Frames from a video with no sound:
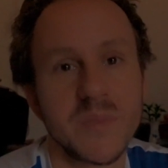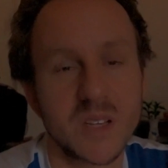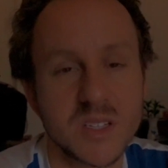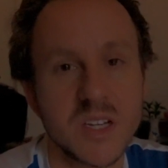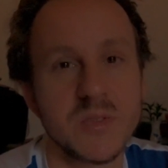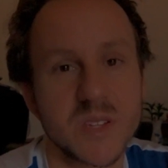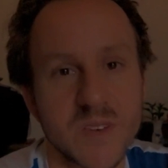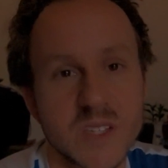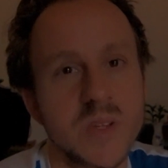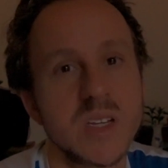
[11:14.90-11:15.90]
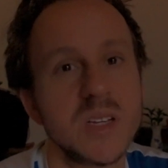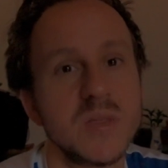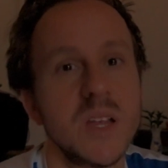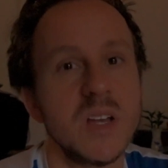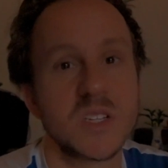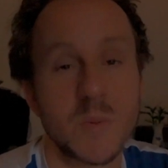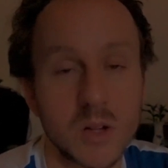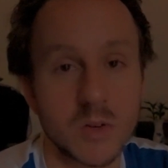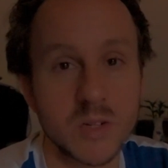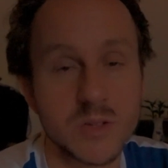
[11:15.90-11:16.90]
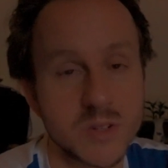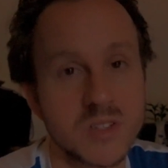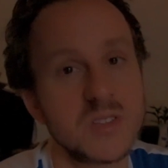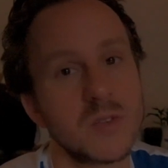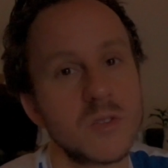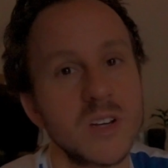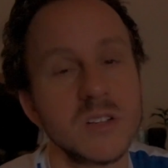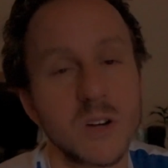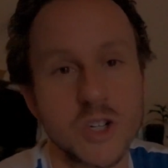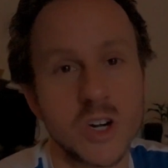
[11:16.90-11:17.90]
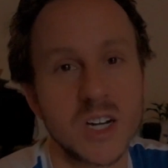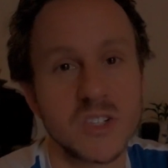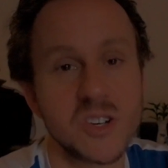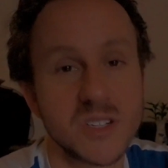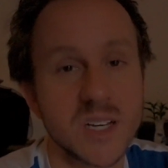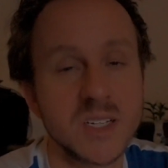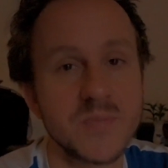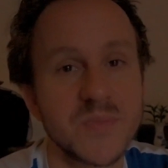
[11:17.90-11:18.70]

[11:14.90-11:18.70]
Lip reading: continuous investment in smaller resources or in larger oxygen tanks.